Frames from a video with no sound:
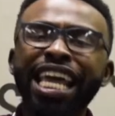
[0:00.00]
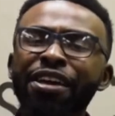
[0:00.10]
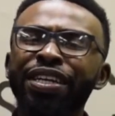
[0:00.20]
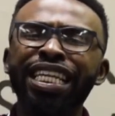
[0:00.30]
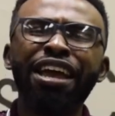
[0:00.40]

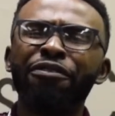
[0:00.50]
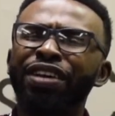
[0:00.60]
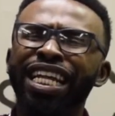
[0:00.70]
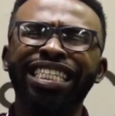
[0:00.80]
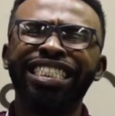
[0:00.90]
Even
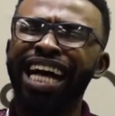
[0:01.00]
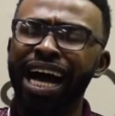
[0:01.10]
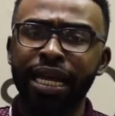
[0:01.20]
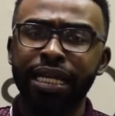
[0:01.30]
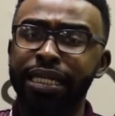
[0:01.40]
if it is
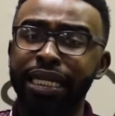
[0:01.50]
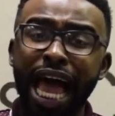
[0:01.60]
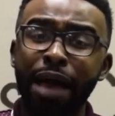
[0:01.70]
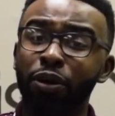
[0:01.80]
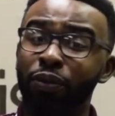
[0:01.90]
not in
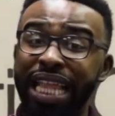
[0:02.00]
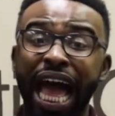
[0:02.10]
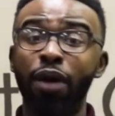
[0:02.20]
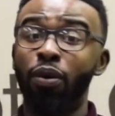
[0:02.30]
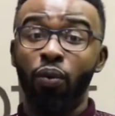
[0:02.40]
alignment
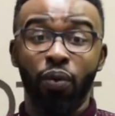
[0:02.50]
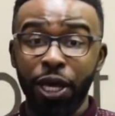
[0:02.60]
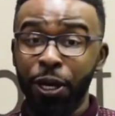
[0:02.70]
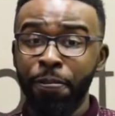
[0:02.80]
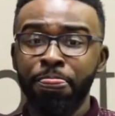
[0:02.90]
with our
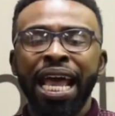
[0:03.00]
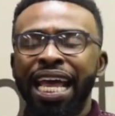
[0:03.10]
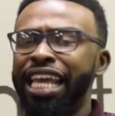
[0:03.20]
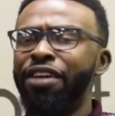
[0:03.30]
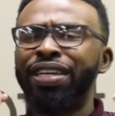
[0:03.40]
will,
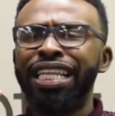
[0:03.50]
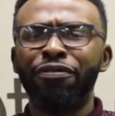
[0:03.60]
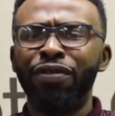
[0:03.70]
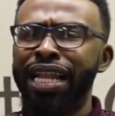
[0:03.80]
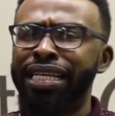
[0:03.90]
even
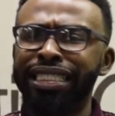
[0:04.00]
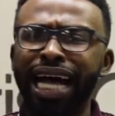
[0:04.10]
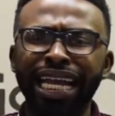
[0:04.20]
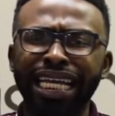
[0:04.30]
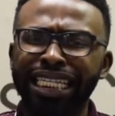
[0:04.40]
if it is
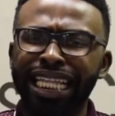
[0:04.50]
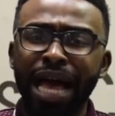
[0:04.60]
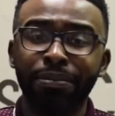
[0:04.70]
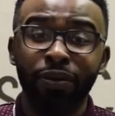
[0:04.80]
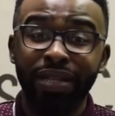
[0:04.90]
not in
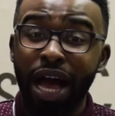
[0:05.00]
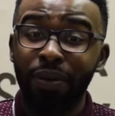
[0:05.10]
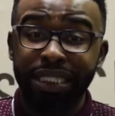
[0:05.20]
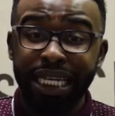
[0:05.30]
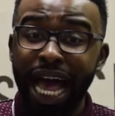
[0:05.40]
alignment with
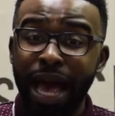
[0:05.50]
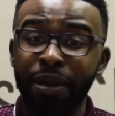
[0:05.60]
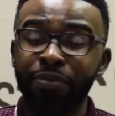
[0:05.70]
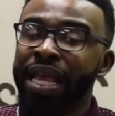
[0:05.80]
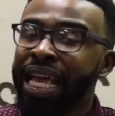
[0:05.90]
our
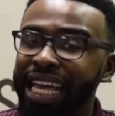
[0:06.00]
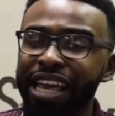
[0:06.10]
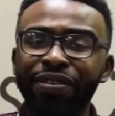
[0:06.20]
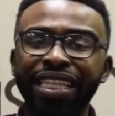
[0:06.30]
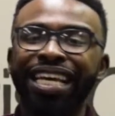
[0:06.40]
timing,
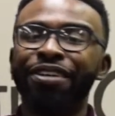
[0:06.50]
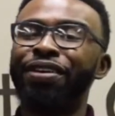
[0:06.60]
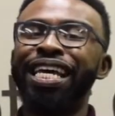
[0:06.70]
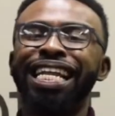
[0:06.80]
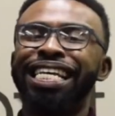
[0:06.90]
even
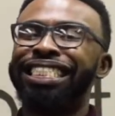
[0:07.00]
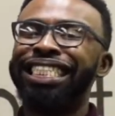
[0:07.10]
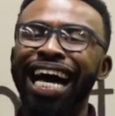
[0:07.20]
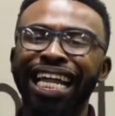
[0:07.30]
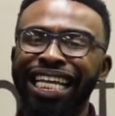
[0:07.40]
if it
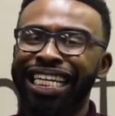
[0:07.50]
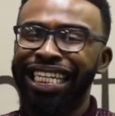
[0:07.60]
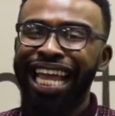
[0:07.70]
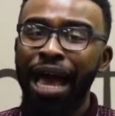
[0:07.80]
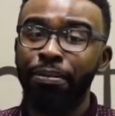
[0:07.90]
is not
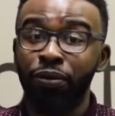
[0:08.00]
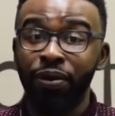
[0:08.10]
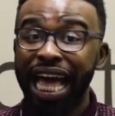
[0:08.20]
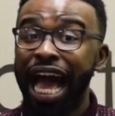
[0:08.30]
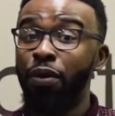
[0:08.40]
in
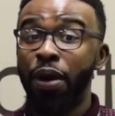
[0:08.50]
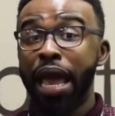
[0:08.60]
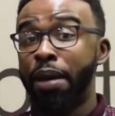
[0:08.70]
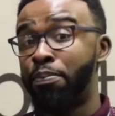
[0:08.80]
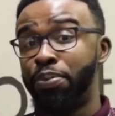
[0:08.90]
alignment with
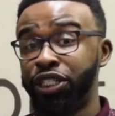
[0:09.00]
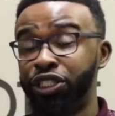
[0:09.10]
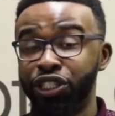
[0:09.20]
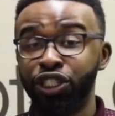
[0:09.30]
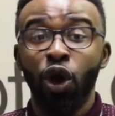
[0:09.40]
our
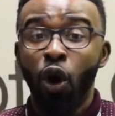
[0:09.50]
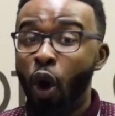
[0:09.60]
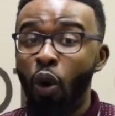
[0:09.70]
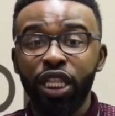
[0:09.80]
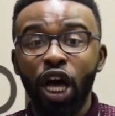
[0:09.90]
ambitions
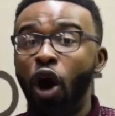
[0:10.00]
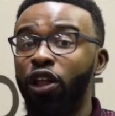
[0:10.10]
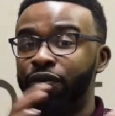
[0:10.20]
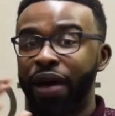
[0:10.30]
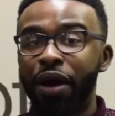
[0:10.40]
or with
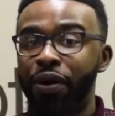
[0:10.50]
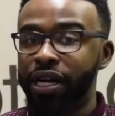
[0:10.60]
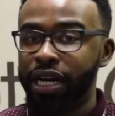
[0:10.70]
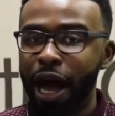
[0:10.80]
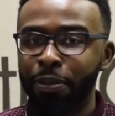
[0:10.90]
all of
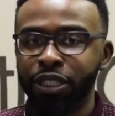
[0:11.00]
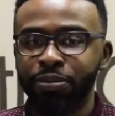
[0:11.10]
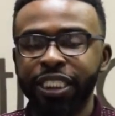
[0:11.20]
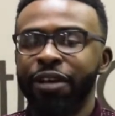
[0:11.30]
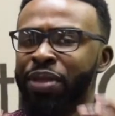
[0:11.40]
our
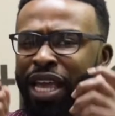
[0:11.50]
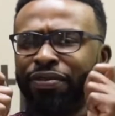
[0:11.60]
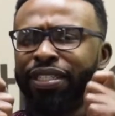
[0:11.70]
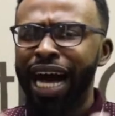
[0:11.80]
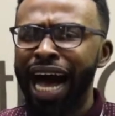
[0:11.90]
accomplishments,
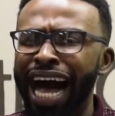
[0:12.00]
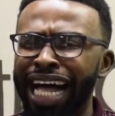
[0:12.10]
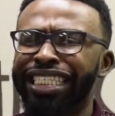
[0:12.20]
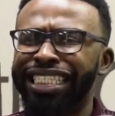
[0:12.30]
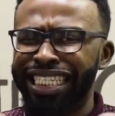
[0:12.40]
if
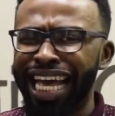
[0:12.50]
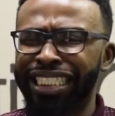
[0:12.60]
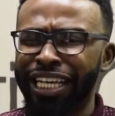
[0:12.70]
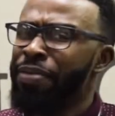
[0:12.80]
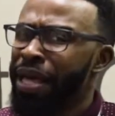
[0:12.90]
God
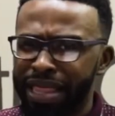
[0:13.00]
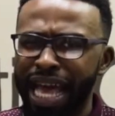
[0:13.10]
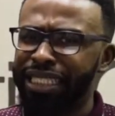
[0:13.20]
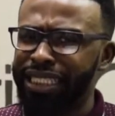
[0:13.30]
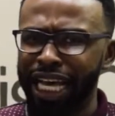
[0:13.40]
says
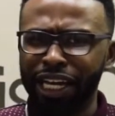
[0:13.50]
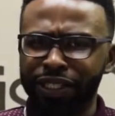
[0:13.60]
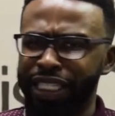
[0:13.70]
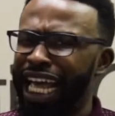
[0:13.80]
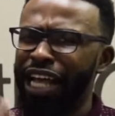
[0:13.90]
it, that
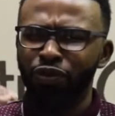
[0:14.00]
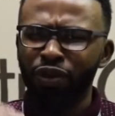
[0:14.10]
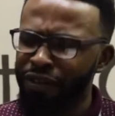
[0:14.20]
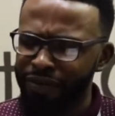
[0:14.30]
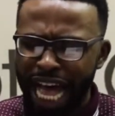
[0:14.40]
settles it.
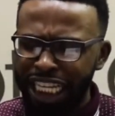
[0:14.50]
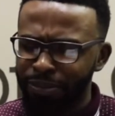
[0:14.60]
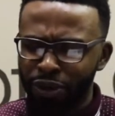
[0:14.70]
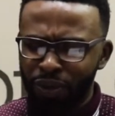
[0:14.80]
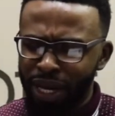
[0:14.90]
And we've
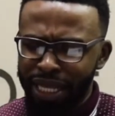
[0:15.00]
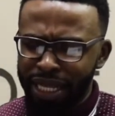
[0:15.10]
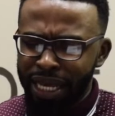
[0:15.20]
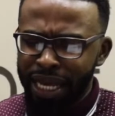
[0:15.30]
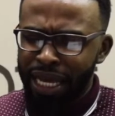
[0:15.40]
got to be
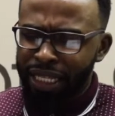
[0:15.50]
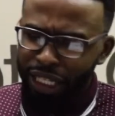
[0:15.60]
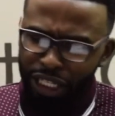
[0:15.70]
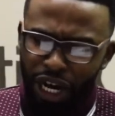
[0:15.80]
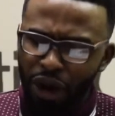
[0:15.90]
willing
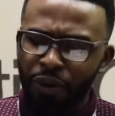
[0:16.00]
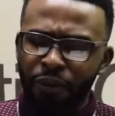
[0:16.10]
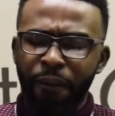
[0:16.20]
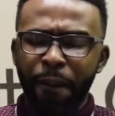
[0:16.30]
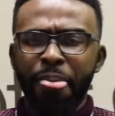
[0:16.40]
to
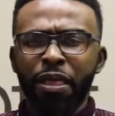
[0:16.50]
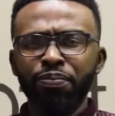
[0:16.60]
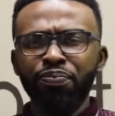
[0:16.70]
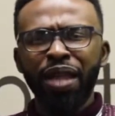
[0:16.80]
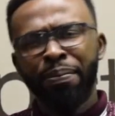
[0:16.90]
go.
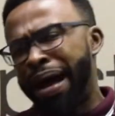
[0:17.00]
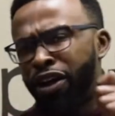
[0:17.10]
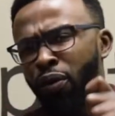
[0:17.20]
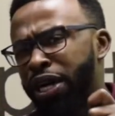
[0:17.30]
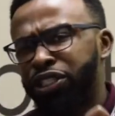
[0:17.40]
And
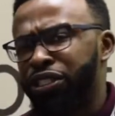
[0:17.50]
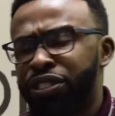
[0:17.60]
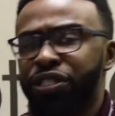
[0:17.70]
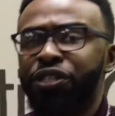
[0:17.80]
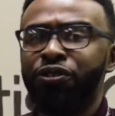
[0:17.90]
my
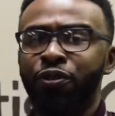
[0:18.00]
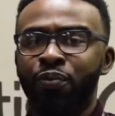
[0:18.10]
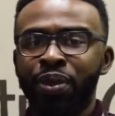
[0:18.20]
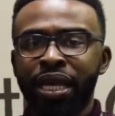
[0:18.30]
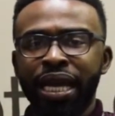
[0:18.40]
question to
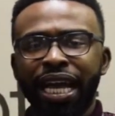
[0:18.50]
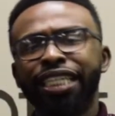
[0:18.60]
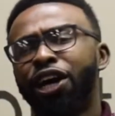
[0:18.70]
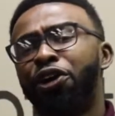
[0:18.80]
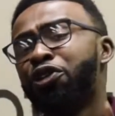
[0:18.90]
you
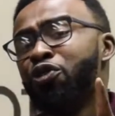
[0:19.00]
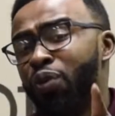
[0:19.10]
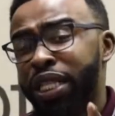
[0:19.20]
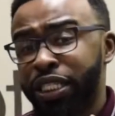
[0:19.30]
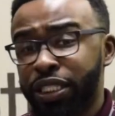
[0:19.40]
is are
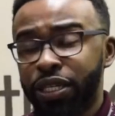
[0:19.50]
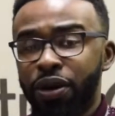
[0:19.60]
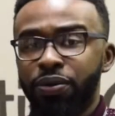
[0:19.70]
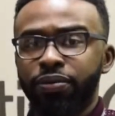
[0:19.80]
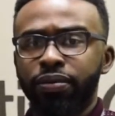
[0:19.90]
you willing to
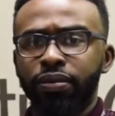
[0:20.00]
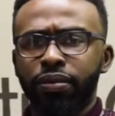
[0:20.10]
go?